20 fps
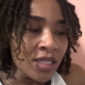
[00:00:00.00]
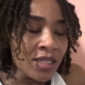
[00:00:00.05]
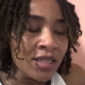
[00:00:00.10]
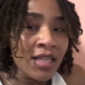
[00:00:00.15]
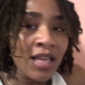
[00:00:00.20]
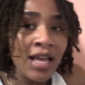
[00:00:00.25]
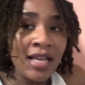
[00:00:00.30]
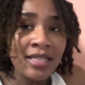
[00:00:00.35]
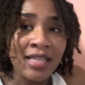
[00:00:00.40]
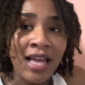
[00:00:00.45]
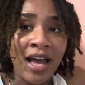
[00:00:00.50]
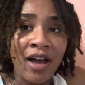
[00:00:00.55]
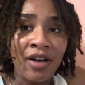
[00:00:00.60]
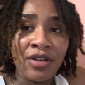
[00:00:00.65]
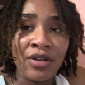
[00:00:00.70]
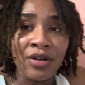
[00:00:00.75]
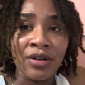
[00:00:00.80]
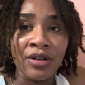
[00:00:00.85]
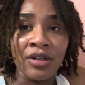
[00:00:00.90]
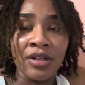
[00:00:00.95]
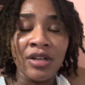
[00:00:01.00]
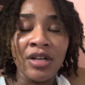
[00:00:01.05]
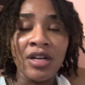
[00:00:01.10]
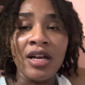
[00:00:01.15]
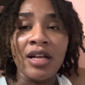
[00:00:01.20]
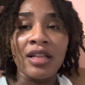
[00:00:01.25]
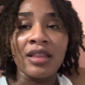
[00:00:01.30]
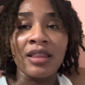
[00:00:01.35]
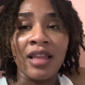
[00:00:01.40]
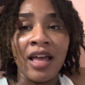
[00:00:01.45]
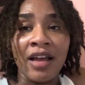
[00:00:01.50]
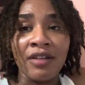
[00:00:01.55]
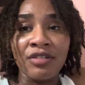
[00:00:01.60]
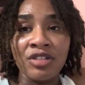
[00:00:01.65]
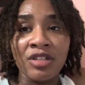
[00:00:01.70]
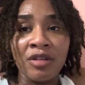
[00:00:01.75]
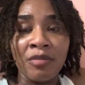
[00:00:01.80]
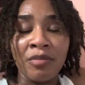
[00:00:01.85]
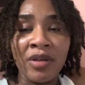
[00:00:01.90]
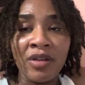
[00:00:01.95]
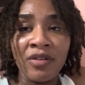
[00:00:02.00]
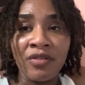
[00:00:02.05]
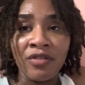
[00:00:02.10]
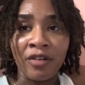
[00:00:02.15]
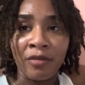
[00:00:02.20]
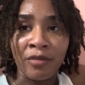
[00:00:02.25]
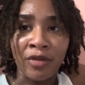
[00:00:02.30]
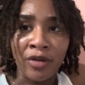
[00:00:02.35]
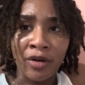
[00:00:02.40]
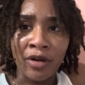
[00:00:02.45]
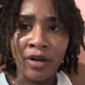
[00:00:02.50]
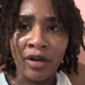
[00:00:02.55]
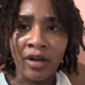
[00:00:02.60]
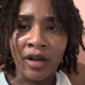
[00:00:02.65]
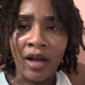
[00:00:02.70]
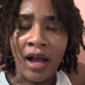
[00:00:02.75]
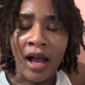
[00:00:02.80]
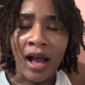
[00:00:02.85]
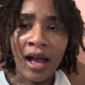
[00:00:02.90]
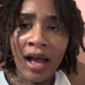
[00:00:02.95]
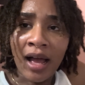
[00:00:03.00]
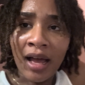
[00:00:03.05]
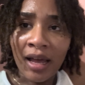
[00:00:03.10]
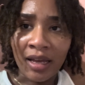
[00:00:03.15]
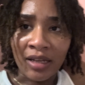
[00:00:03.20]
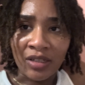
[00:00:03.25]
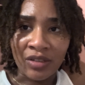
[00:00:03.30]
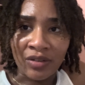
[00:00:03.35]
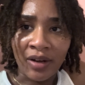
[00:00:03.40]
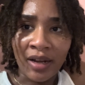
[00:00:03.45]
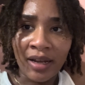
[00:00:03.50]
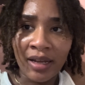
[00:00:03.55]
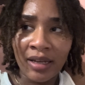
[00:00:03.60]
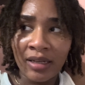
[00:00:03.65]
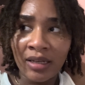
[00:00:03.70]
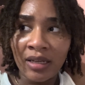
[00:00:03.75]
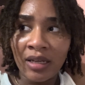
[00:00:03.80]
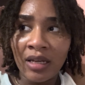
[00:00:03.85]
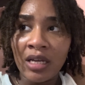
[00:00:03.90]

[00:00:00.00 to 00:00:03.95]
that's how your life should be from your eyes, right?